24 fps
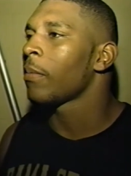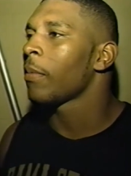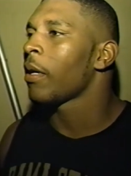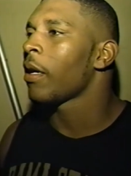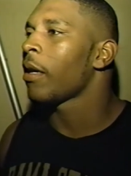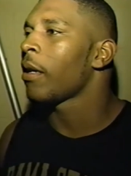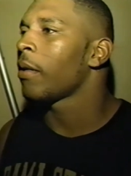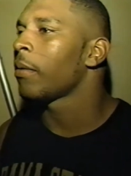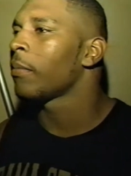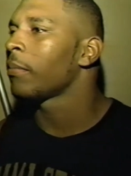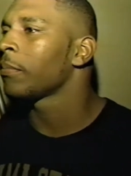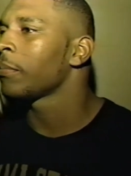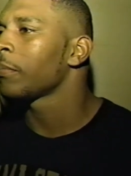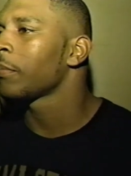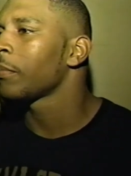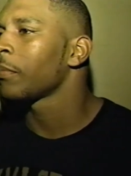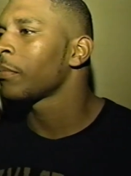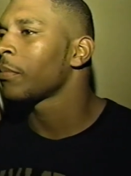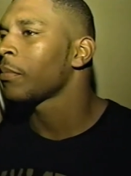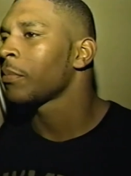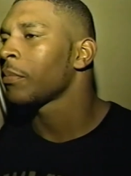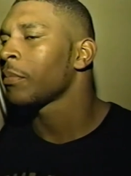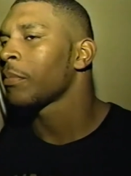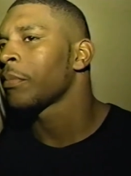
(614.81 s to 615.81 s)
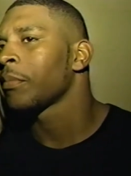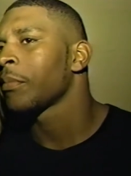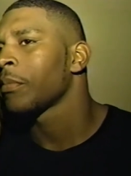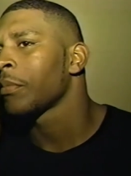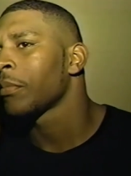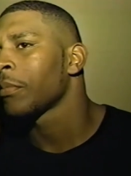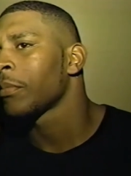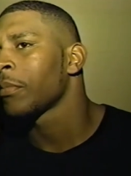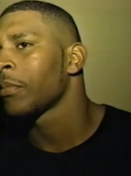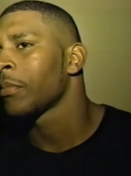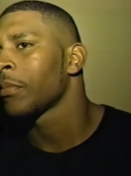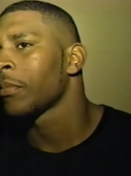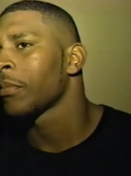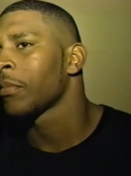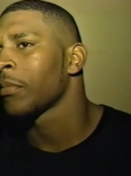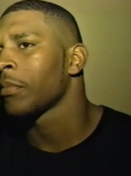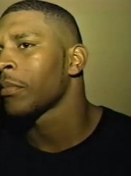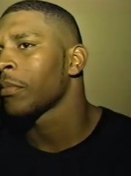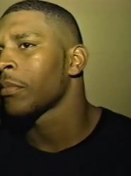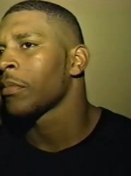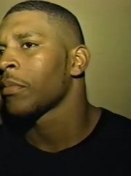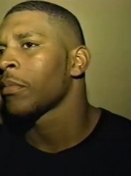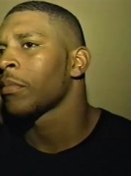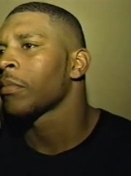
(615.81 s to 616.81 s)
did you see make or break this game?
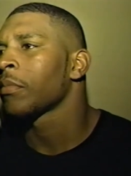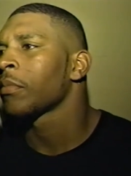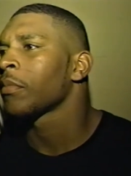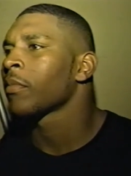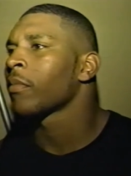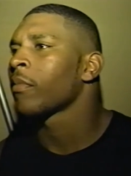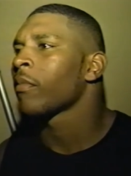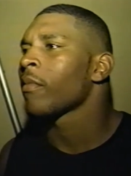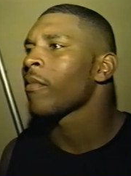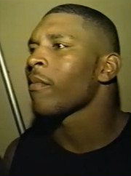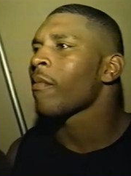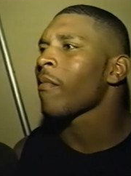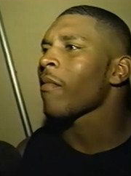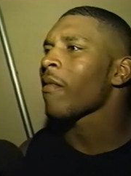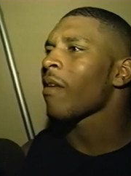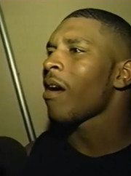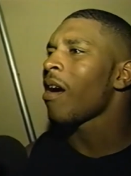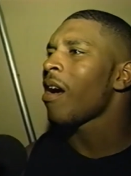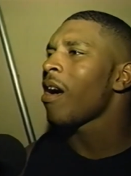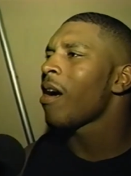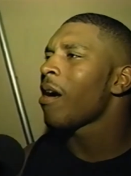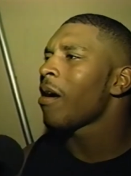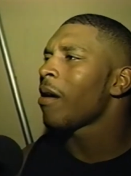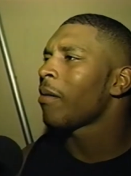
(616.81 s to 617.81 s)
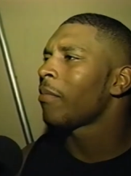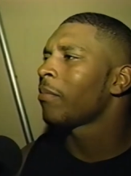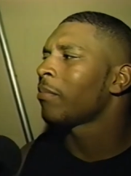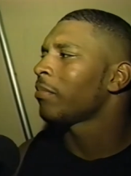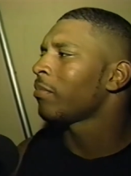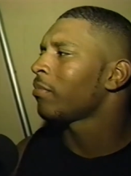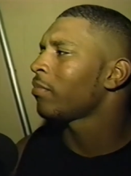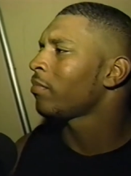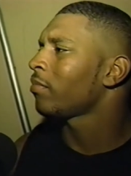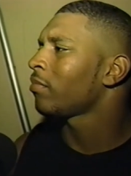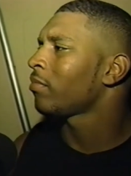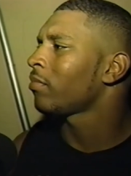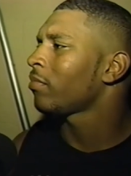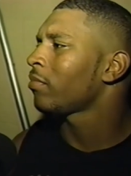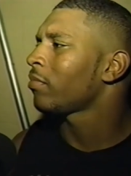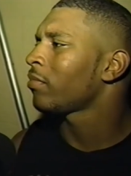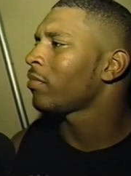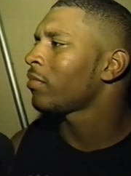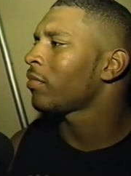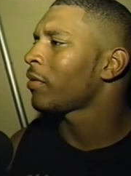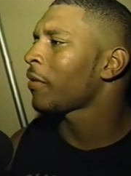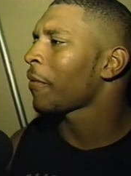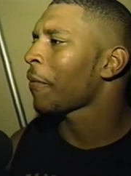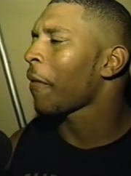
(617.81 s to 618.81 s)
Um,
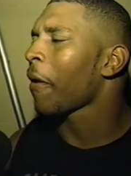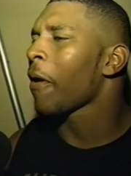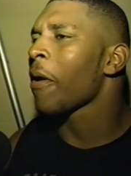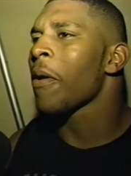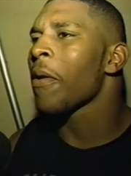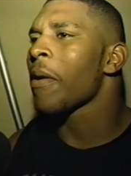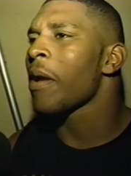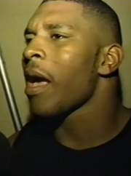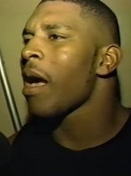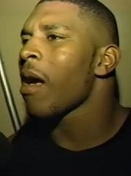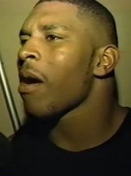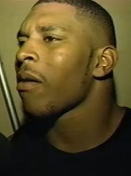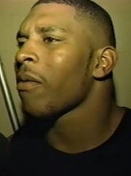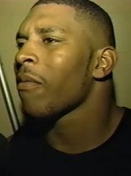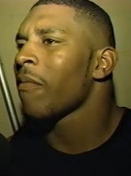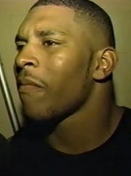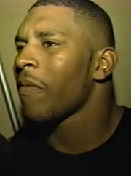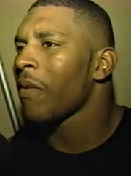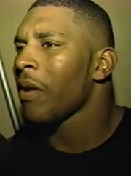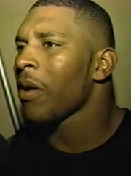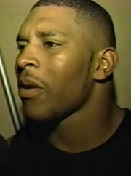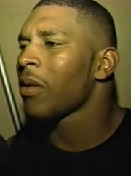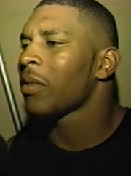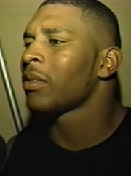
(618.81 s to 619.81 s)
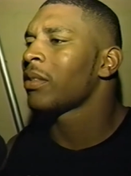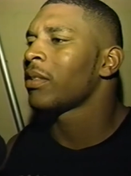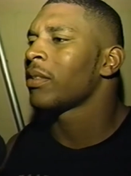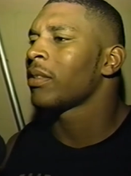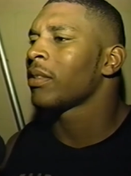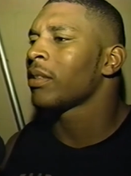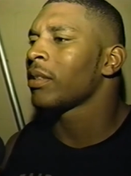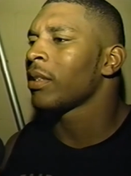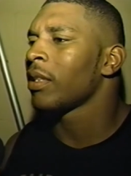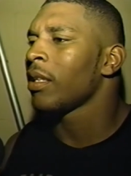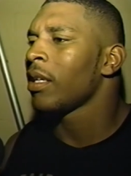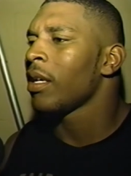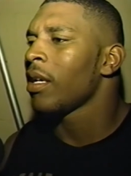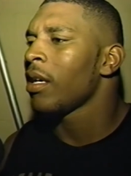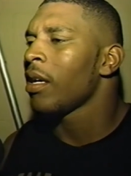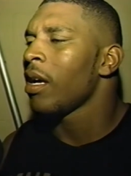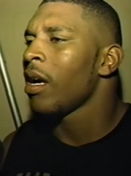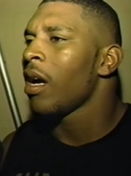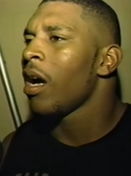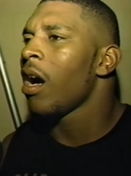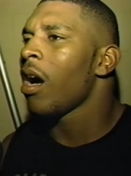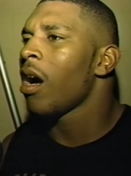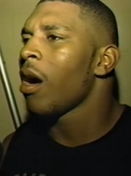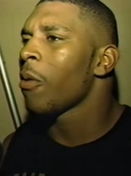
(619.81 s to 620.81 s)
third down conversion. Uh,
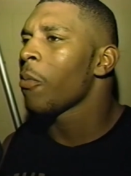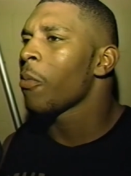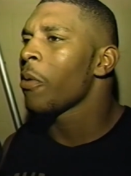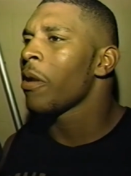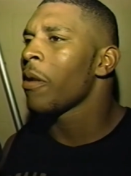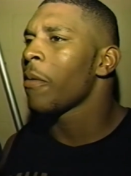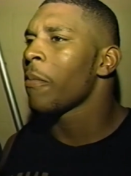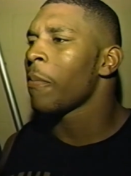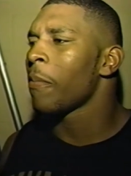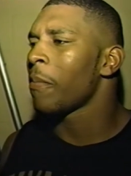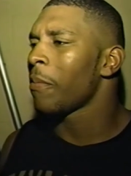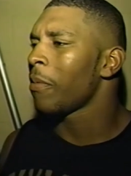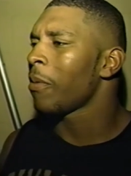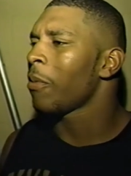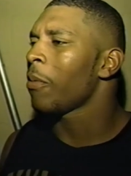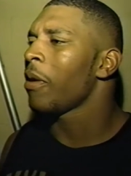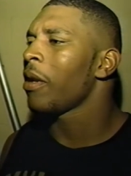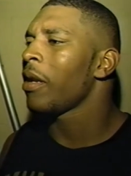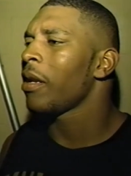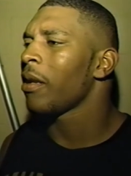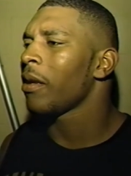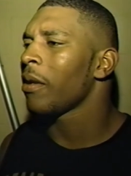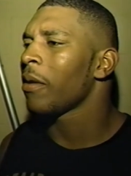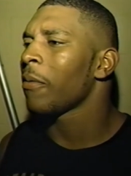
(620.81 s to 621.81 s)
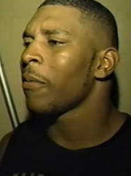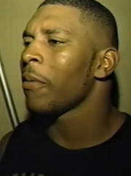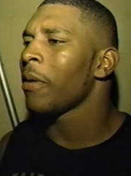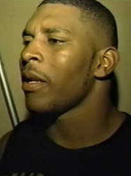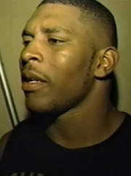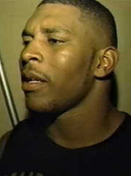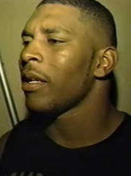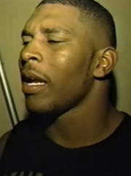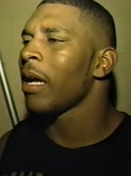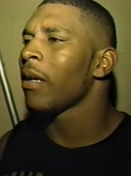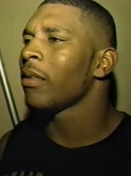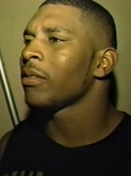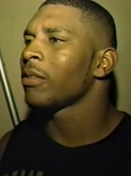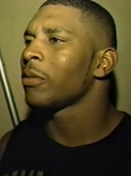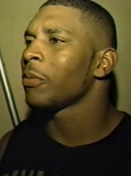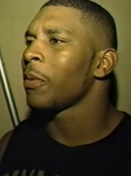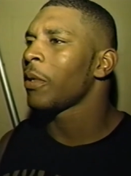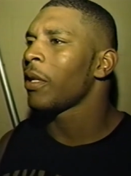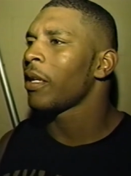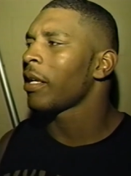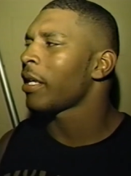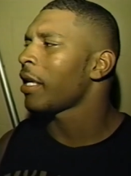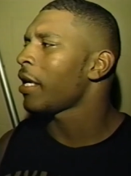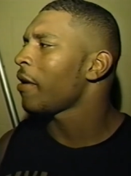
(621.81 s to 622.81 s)
really, really, really, that was the really key
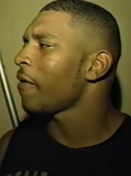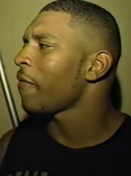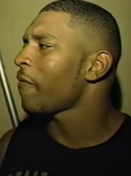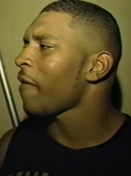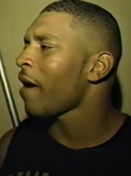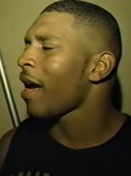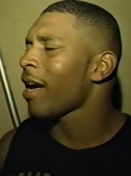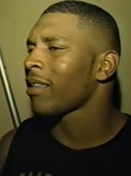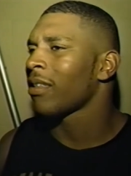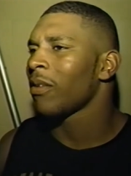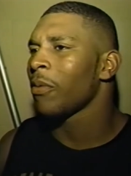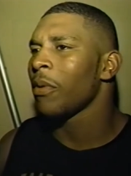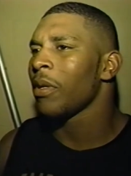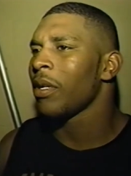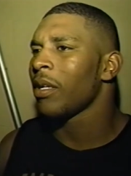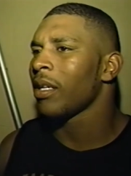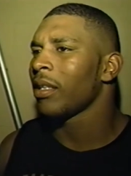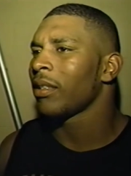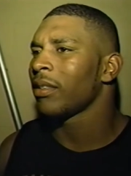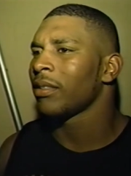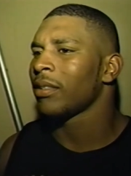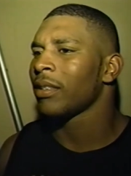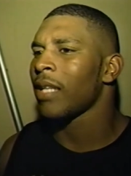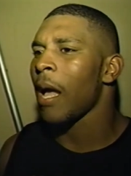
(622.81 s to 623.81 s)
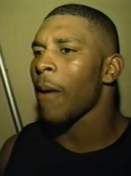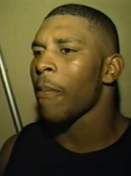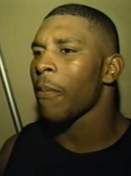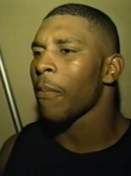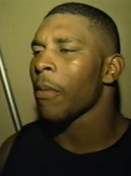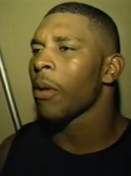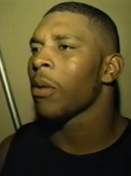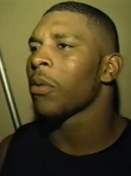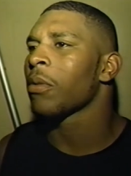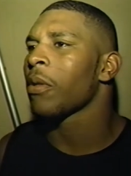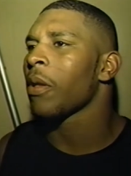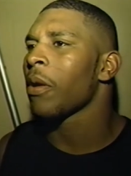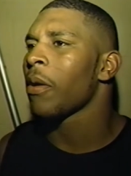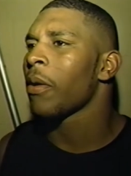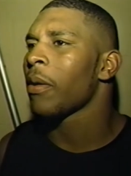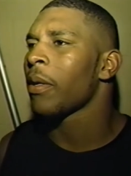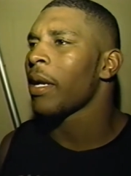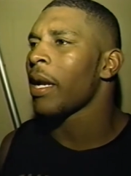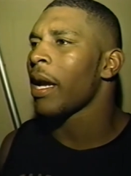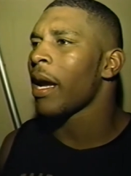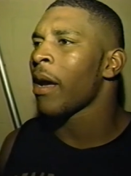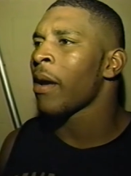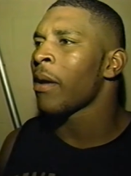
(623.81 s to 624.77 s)
factor. We couldn't stop them on third down. On